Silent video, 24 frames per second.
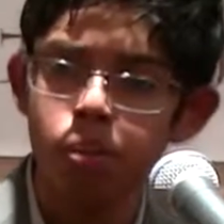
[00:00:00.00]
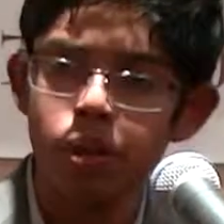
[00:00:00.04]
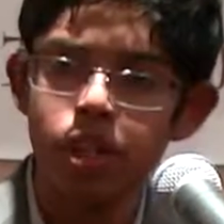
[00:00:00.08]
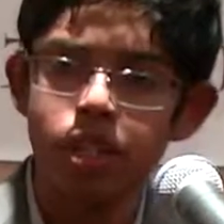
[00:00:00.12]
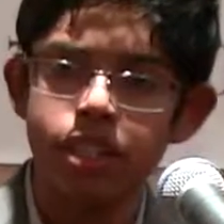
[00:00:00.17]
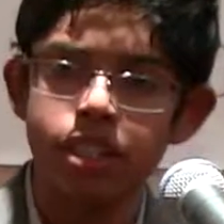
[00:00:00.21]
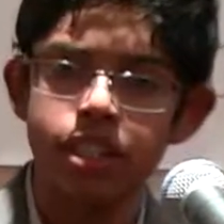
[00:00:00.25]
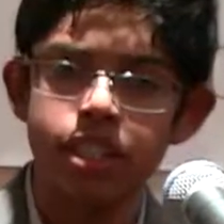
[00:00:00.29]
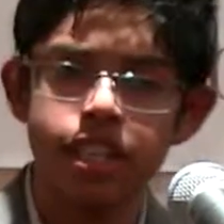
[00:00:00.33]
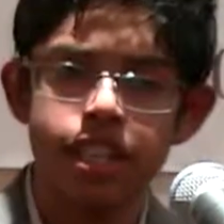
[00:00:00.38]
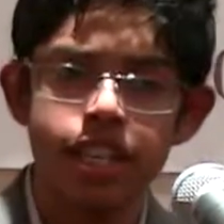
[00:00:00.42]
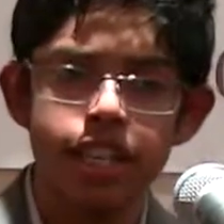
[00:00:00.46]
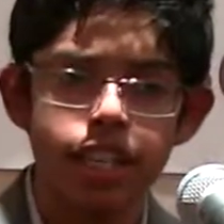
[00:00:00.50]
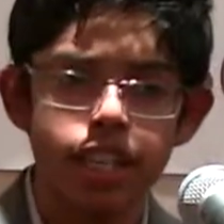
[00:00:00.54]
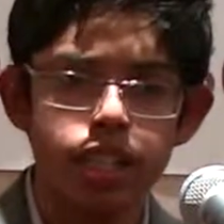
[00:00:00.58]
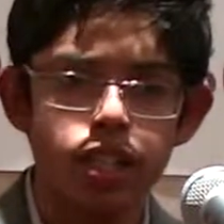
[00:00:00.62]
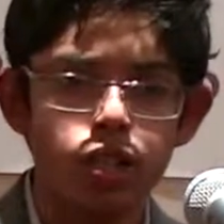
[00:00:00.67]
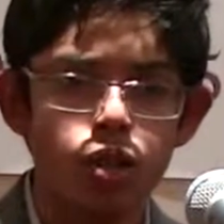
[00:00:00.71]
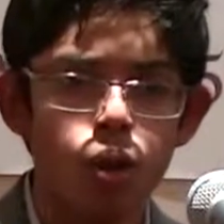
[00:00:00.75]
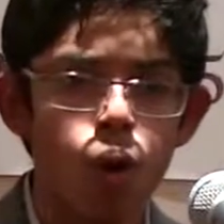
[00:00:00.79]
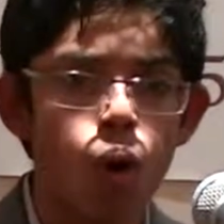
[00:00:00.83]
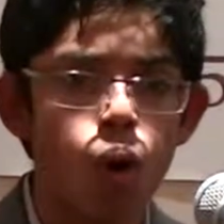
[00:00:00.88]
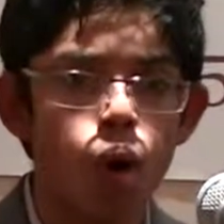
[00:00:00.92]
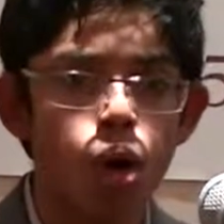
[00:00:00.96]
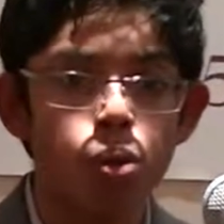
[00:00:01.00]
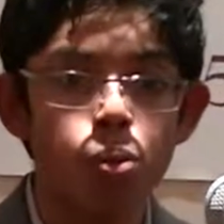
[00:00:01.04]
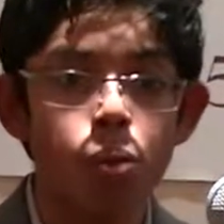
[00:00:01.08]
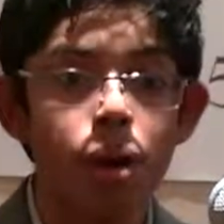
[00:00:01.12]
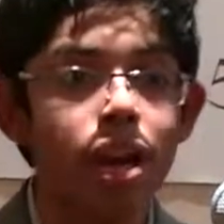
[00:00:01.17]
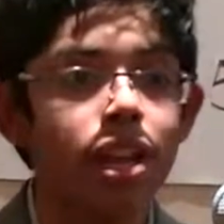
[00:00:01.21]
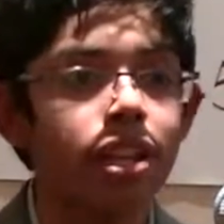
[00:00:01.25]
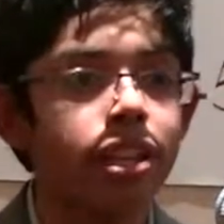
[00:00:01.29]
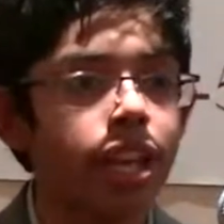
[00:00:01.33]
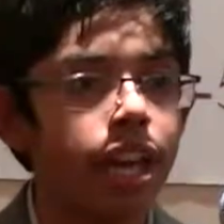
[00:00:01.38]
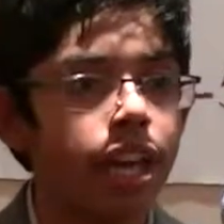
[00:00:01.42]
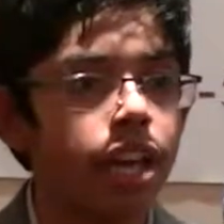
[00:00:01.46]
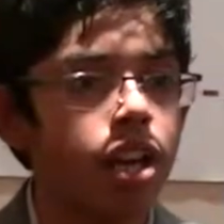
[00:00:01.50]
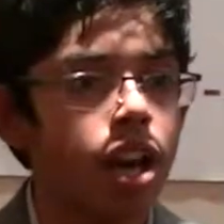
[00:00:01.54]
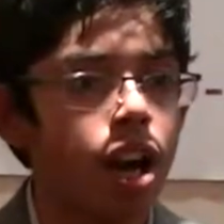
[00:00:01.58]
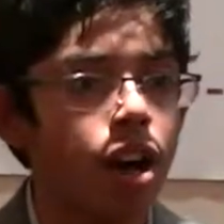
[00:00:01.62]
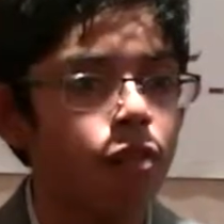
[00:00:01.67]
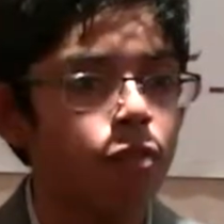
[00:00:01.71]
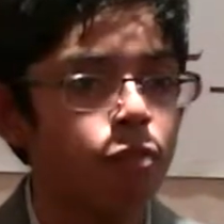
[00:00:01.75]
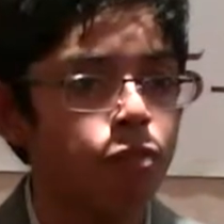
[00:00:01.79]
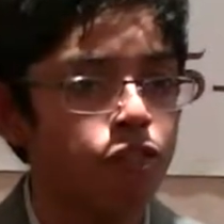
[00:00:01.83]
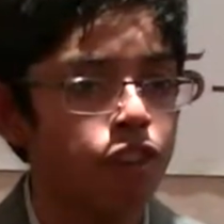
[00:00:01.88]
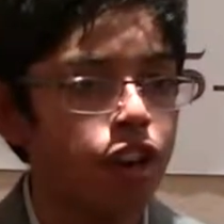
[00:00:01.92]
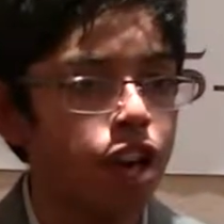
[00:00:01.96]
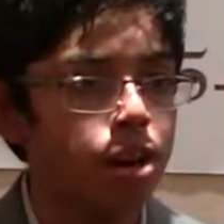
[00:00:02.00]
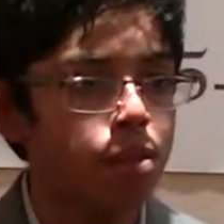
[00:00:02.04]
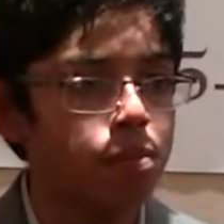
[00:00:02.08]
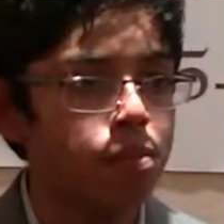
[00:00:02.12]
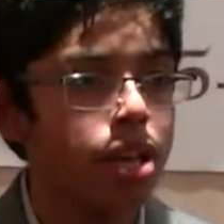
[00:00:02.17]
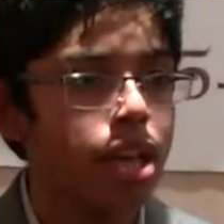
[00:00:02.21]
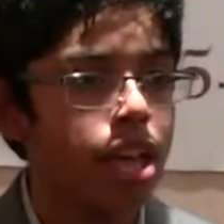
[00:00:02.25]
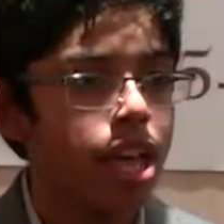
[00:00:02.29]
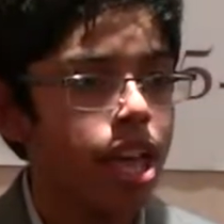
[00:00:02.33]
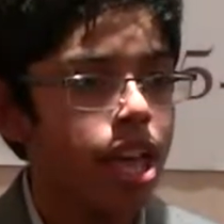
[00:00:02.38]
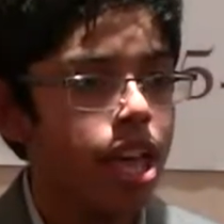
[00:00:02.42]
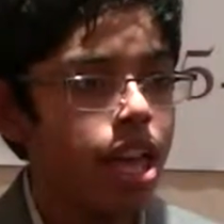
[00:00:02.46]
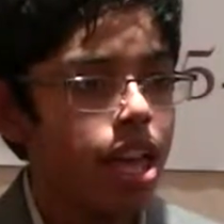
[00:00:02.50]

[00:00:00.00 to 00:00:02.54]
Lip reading: person is or where they come from,